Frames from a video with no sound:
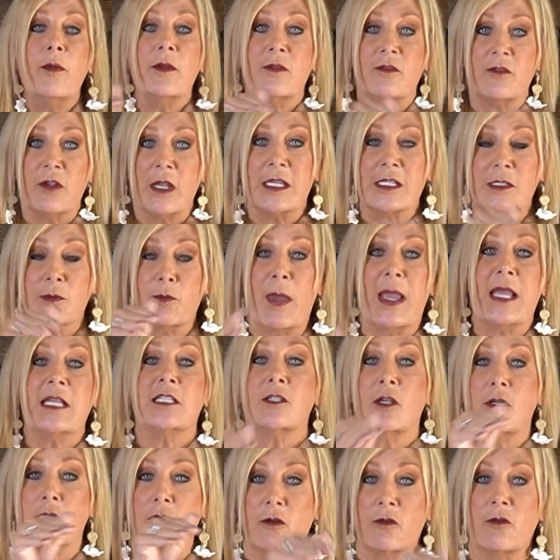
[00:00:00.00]
is
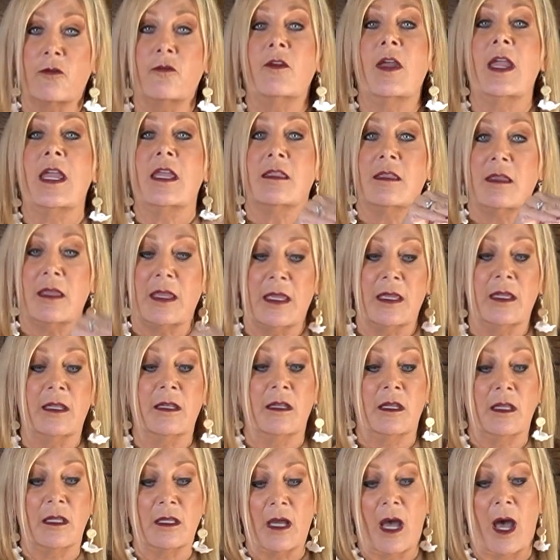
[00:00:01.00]
based on your faith
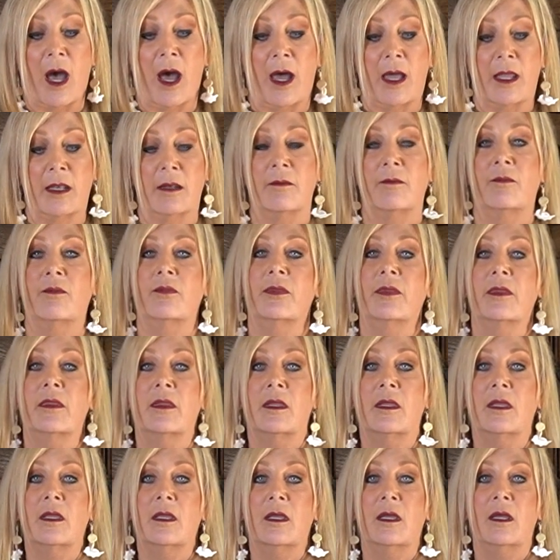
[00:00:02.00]
in God.
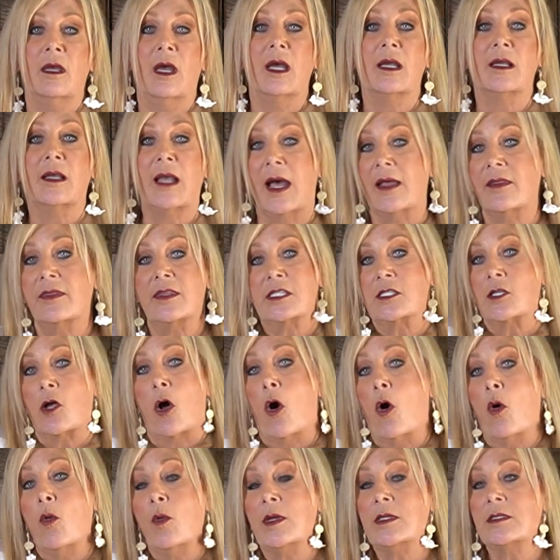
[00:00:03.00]
A God that's
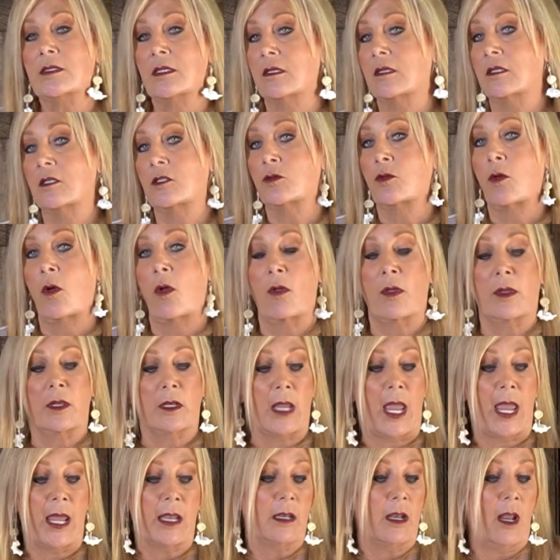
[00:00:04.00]
always in control
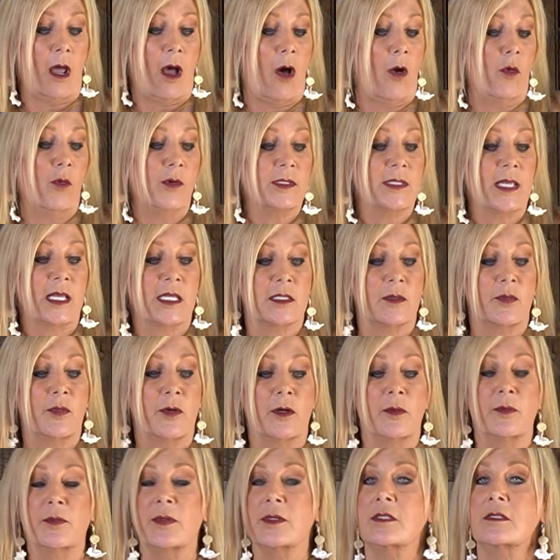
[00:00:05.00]
and always has a
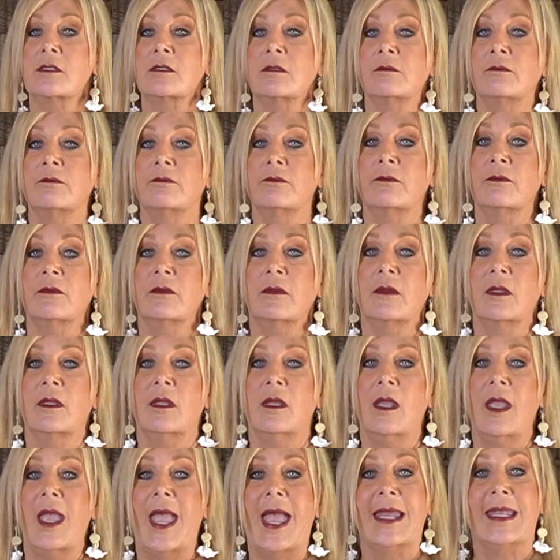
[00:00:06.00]
purpose.
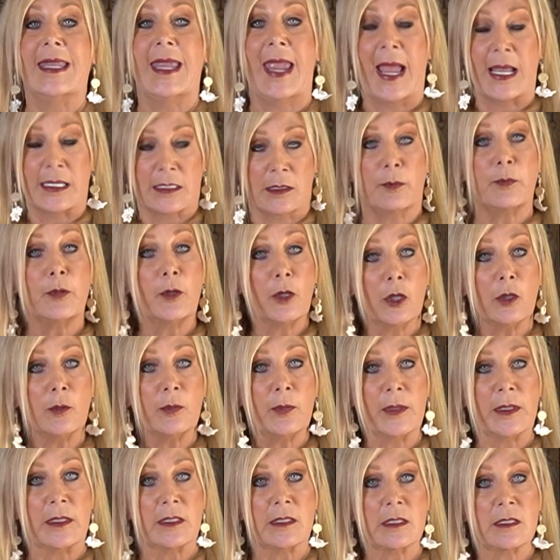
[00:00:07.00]
And He has a
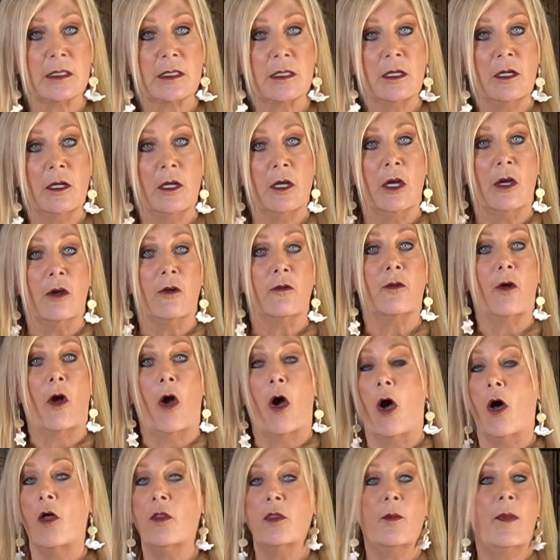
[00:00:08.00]
purpose for
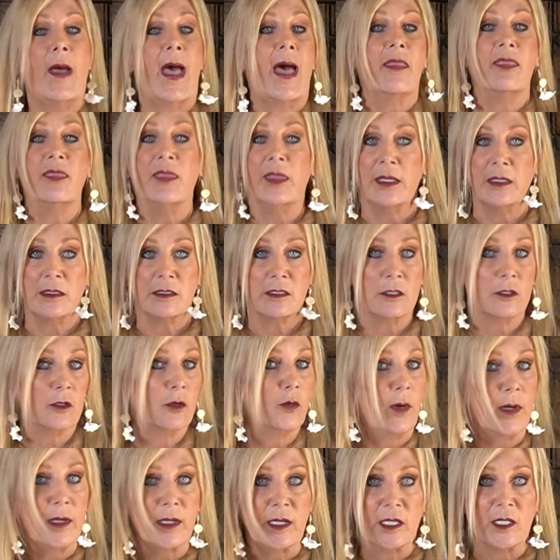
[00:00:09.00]
all the bad things that are
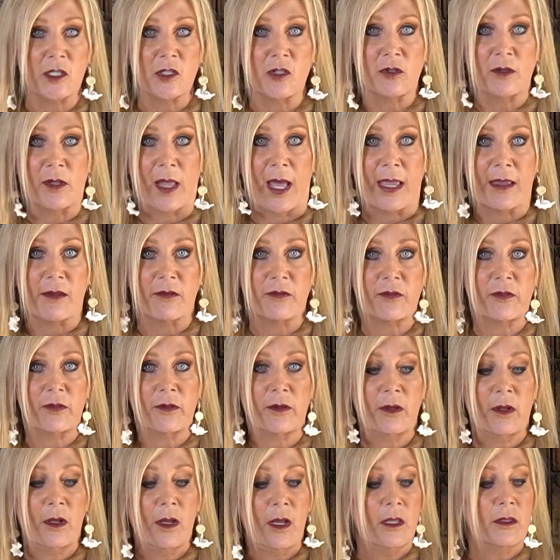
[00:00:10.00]
going on in your life.
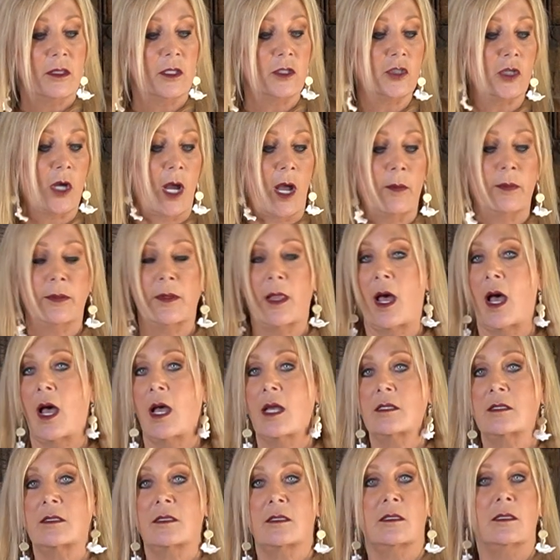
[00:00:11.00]
The job
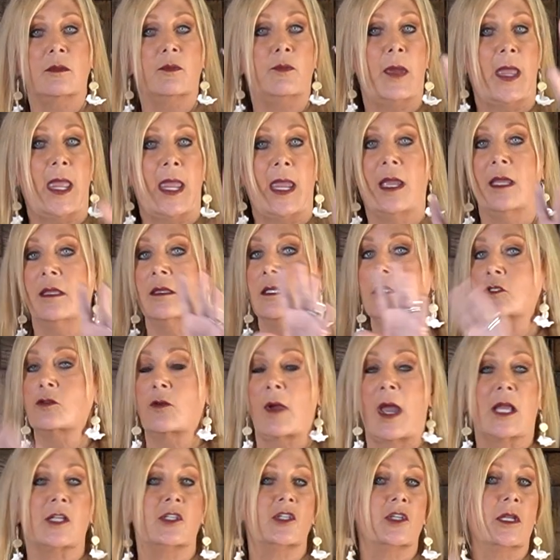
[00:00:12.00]
loss, the pain, the
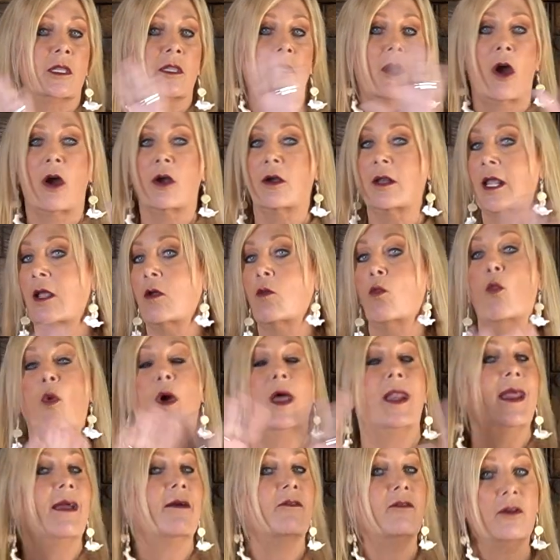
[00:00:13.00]
tragedy, the heartache,
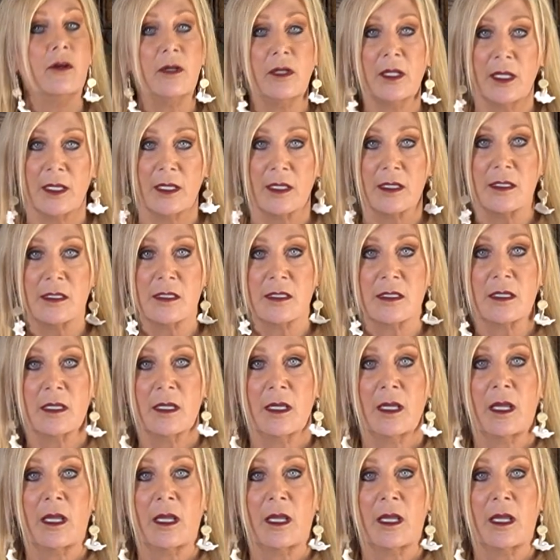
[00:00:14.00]
whatever it is,